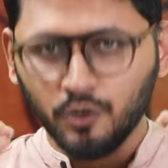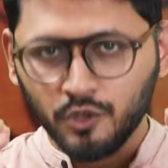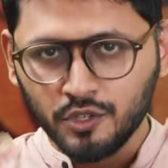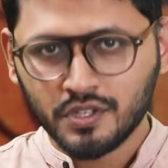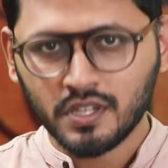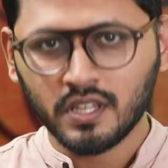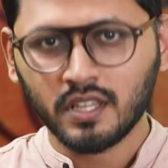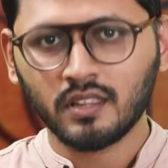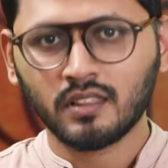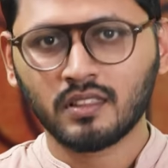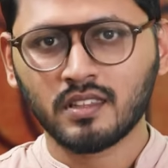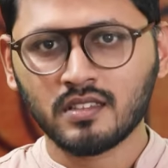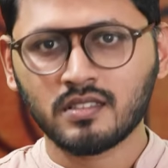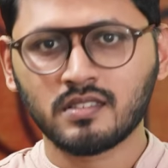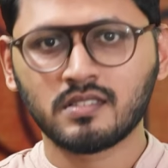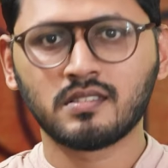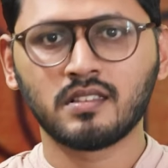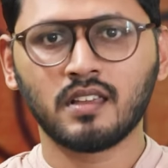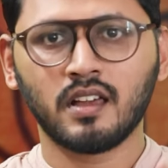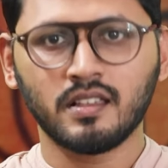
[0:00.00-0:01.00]
losing
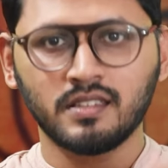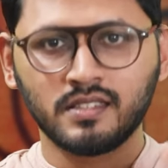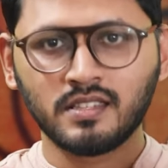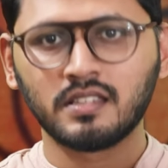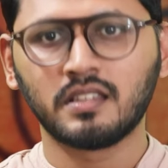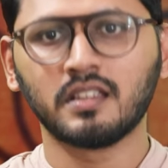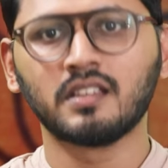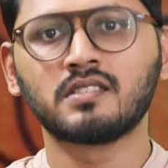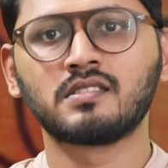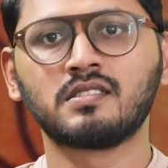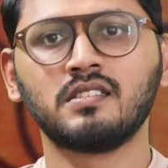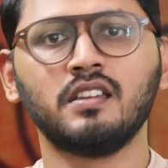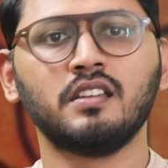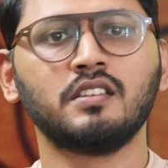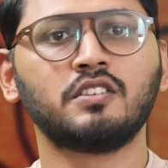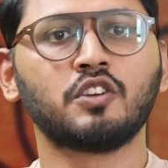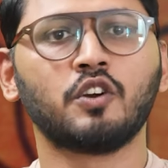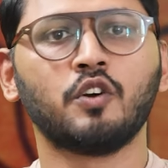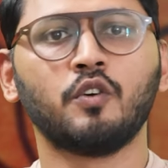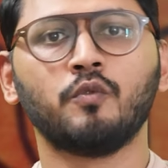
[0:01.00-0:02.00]
this sitting
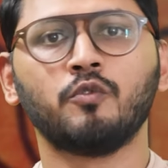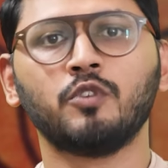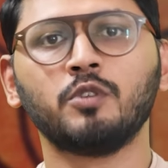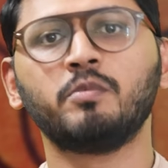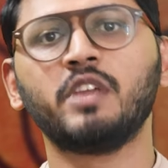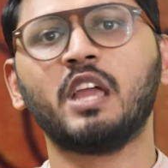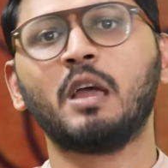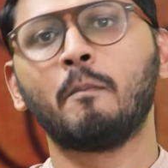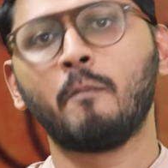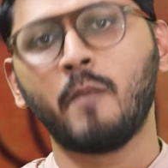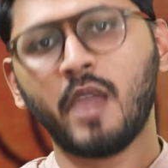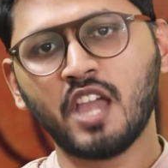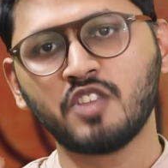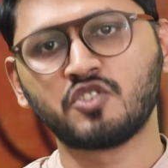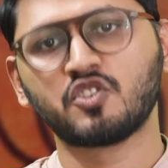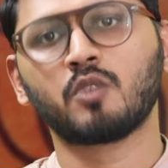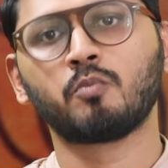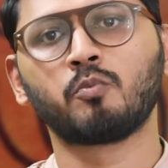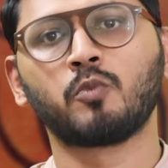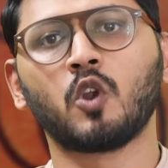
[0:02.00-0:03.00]
seat would be a
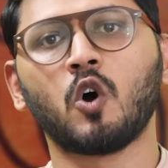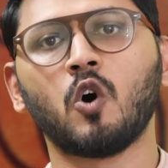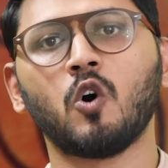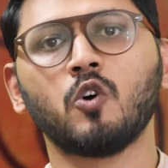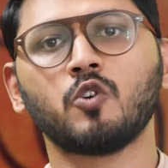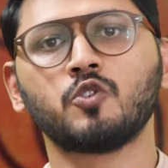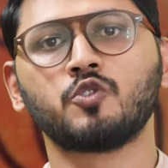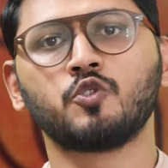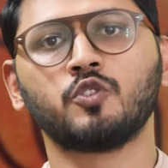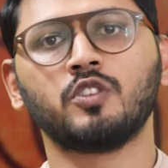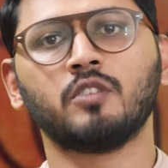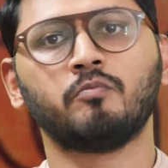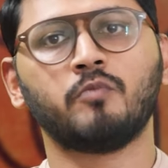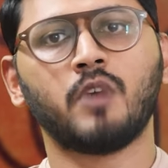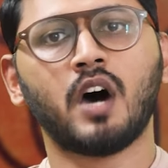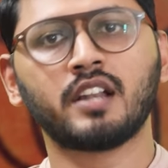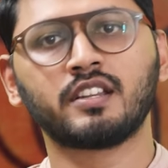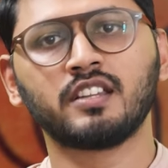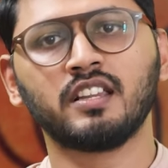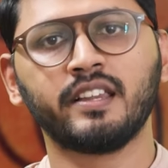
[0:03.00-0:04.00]
major blow to the
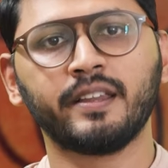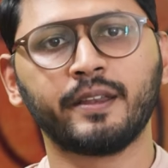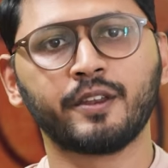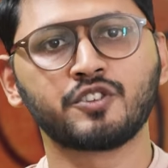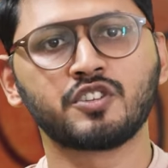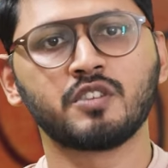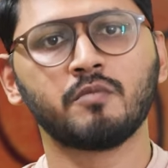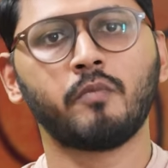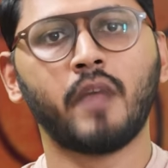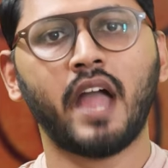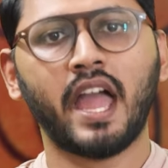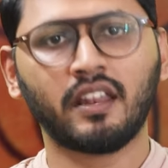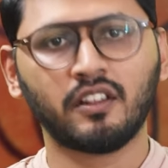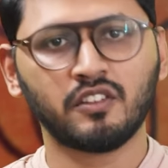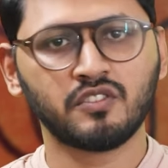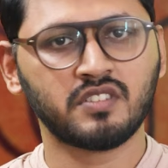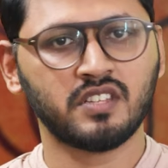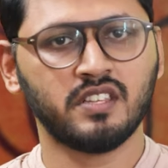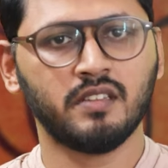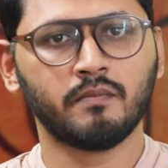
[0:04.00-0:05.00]
party leadership
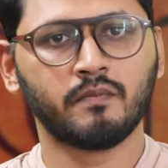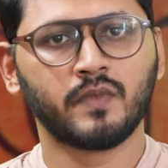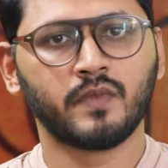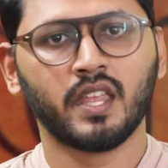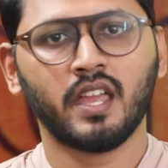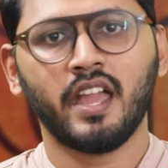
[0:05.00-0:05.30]
and the CM.